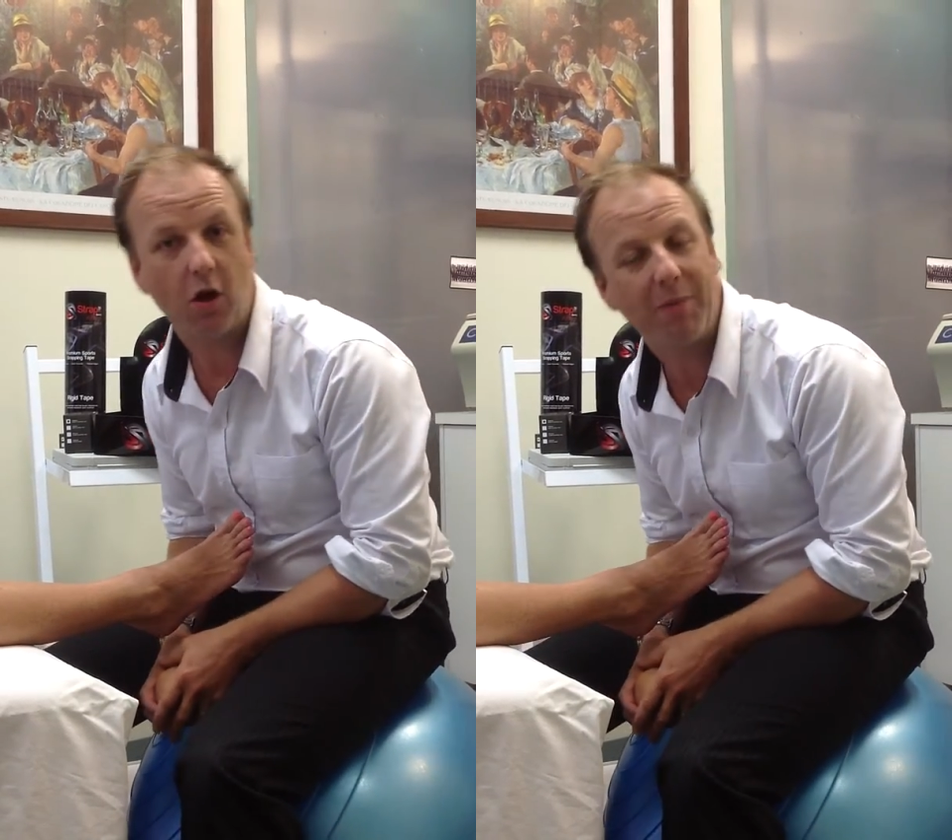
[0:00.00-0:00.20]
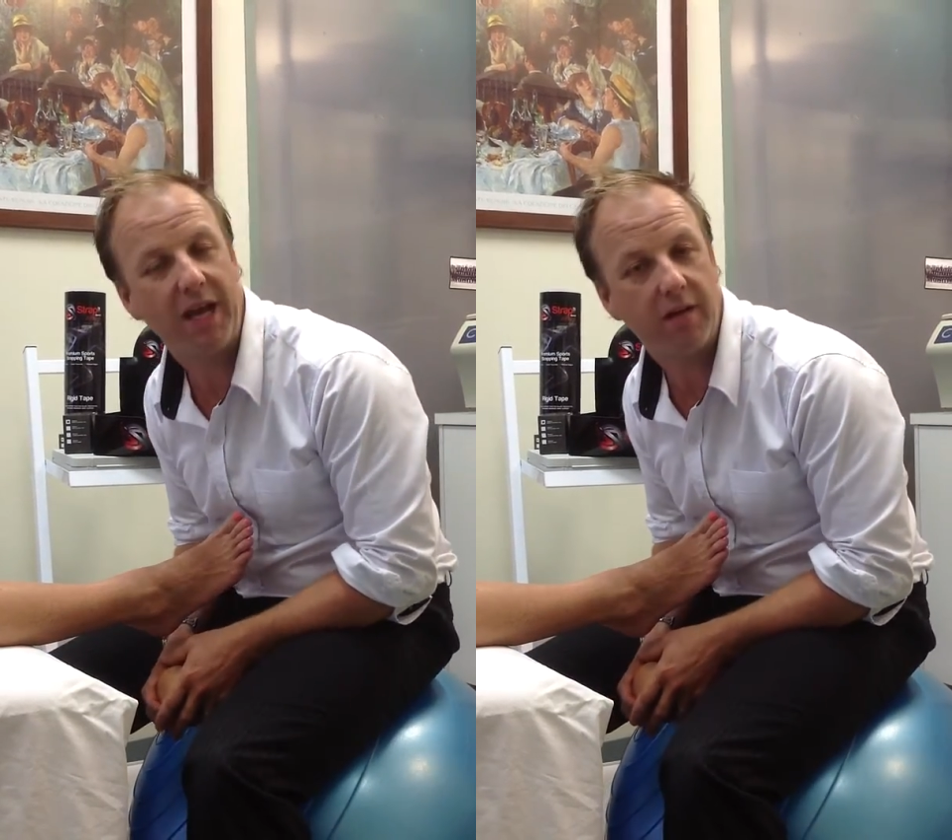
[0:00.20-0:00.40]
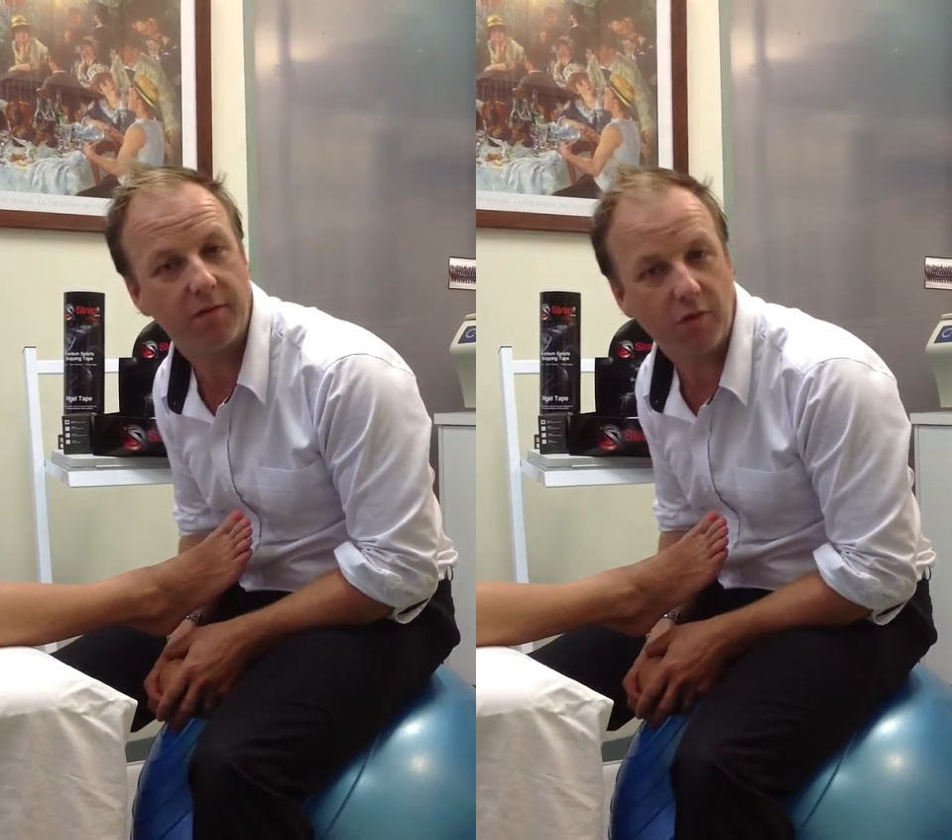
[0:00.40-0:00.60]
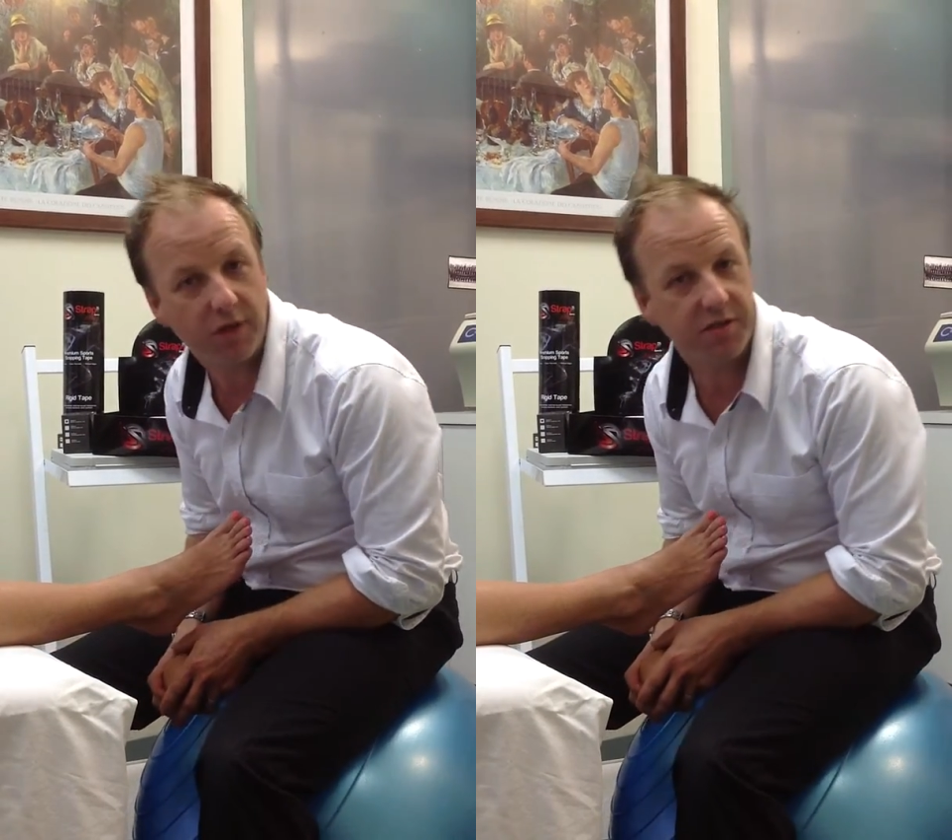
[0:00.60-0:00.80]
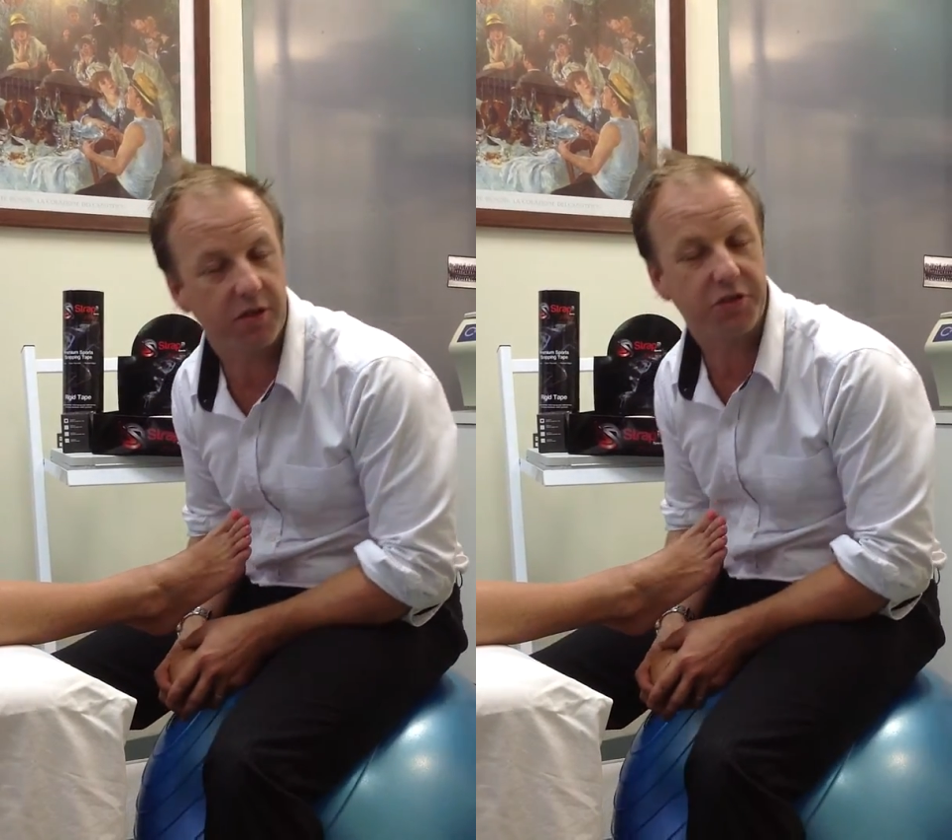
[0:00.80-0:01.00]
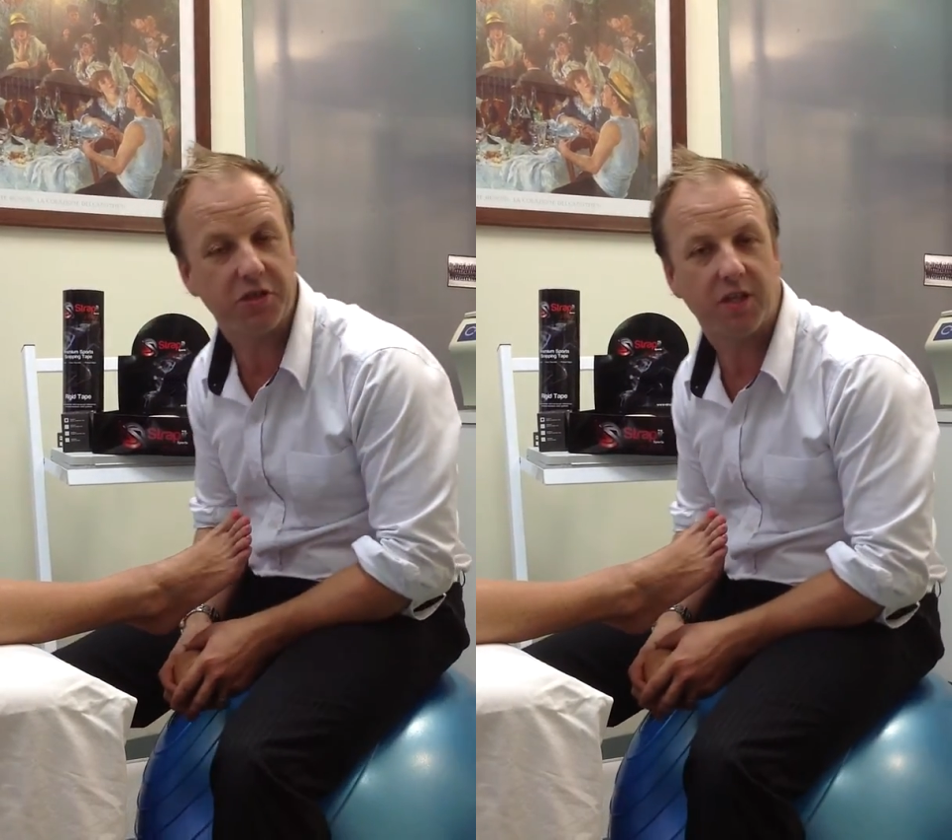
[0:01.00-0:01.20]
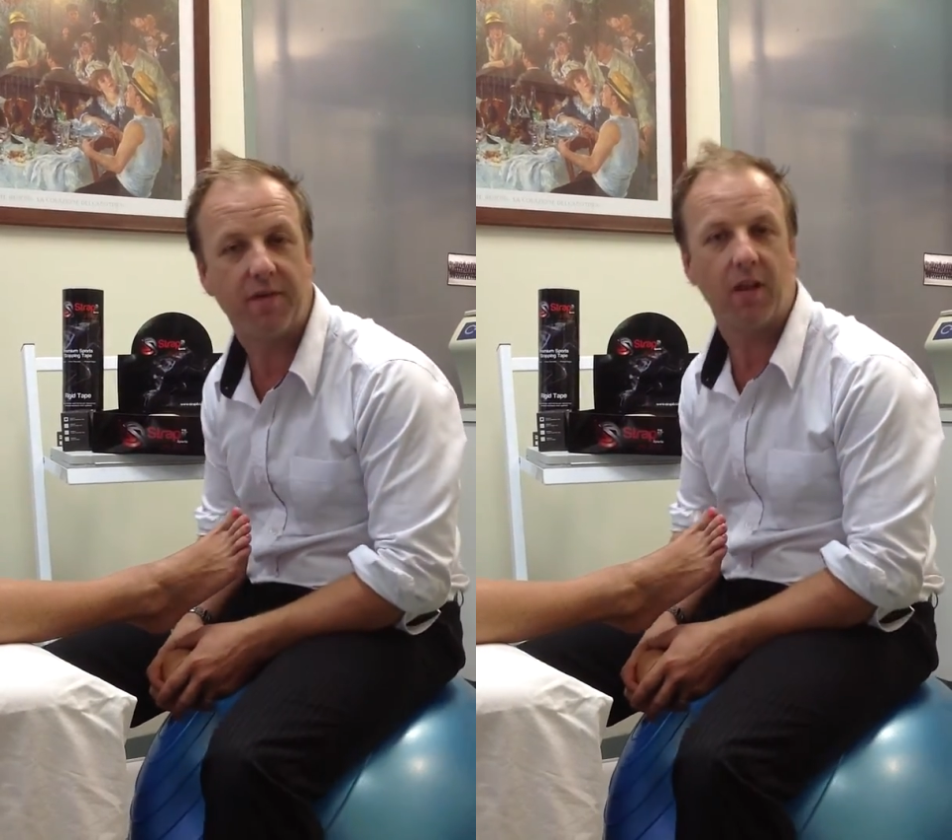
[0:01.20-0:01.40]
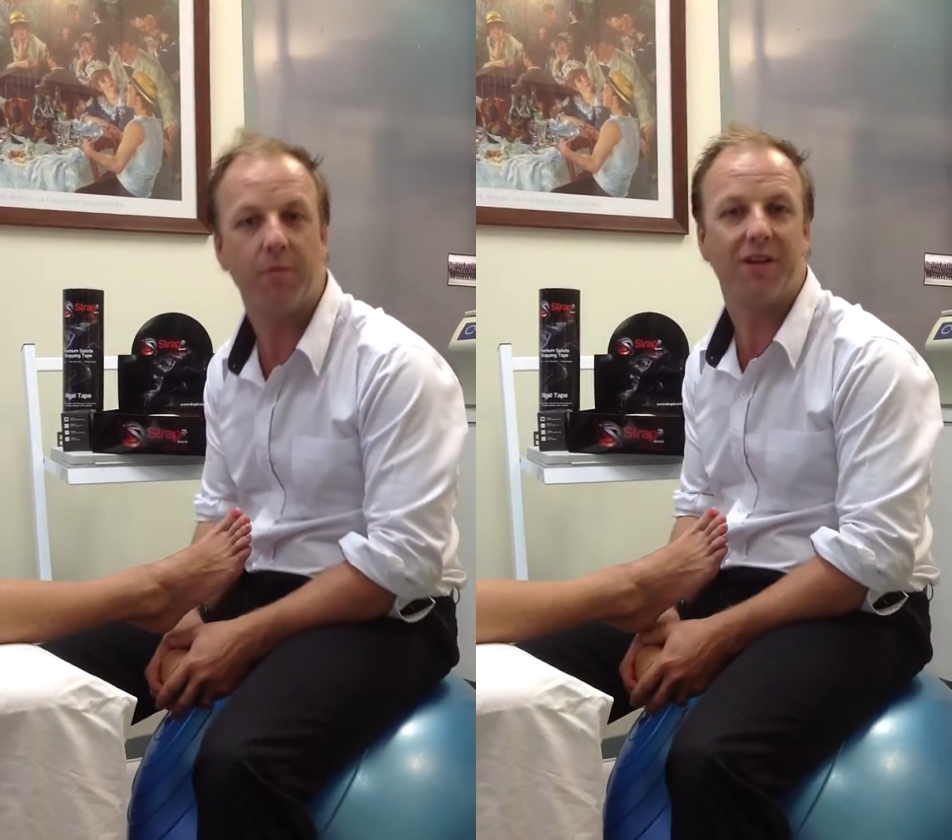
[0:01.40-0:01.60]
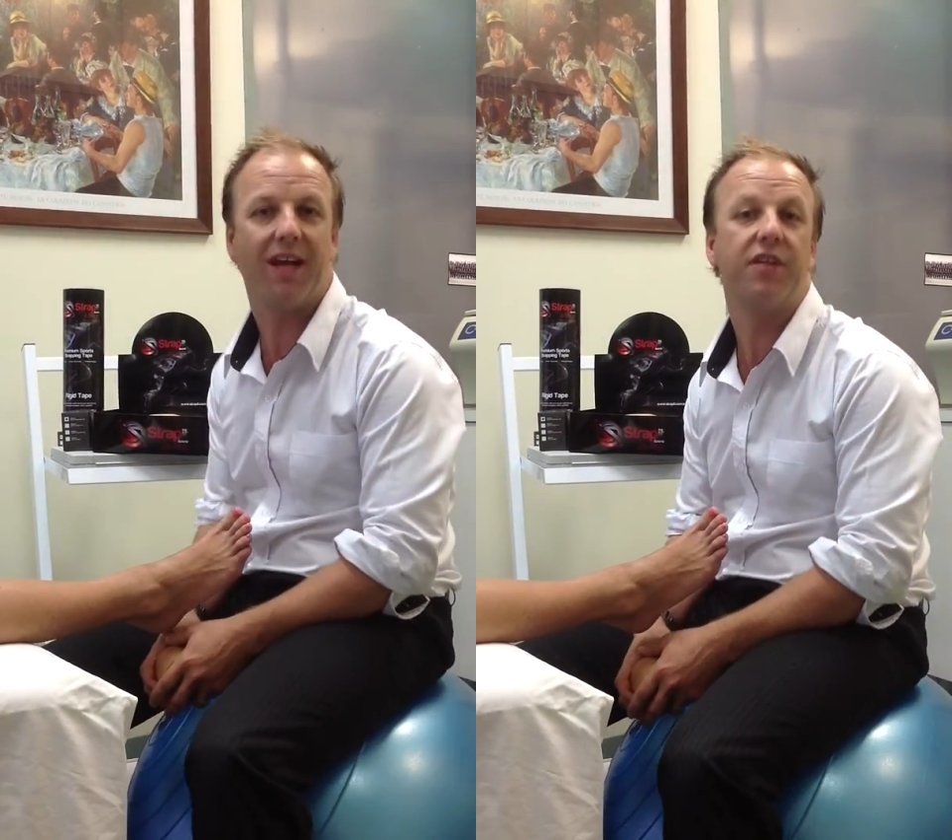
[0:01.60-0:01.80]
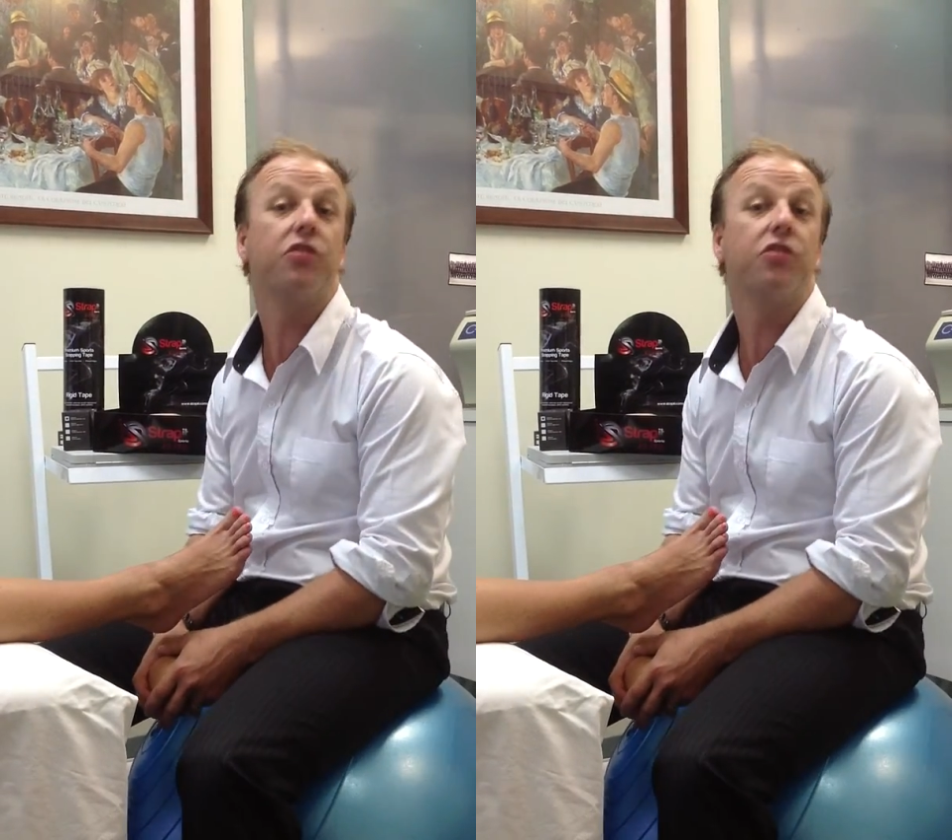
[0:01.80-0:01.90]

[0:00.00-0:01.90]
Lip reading: I'm Head of Research and Development at